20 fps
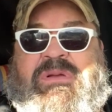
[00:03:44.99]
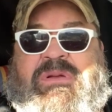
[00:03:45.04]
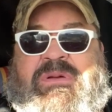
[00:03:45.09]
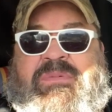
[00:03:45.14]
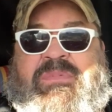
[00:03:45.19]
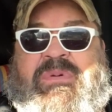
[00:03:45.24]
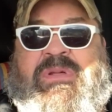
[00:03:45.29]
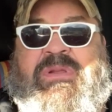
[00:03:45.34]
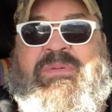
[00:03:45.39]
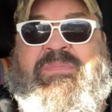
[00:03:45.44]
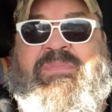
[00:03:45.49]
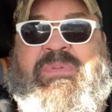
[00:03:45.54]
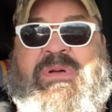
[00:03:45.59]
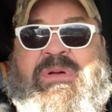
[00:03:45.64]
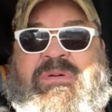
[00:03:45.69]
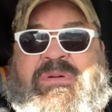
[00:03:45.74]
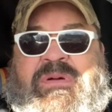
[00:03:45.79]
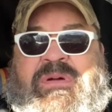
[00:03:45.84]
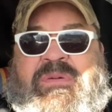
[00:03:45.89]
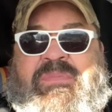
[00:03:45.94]
I'm
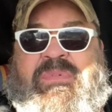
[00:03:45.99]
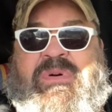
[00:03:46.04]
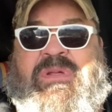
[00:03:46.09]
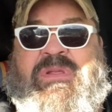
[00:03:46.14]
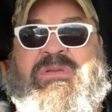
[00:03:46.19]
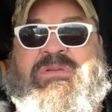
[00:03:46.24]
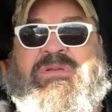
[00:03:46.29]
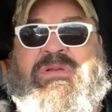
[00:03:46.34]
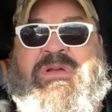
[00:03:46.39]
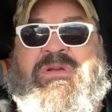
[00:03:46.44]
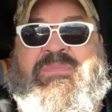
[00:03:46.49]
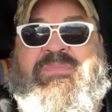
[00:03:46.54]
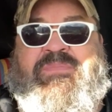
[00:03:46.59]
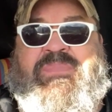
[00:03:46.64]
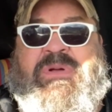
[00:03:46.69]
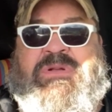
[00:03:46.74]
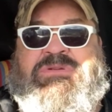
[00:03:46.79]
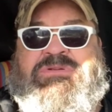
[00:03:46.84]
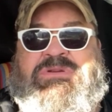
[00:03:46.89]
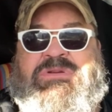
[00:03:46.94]
on a tight
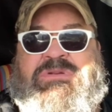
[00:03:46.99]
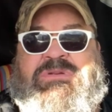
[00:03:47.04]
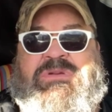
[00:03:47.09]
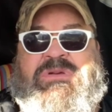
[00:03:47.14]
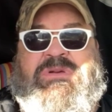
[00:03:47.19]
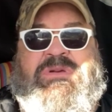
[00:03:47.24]
budget.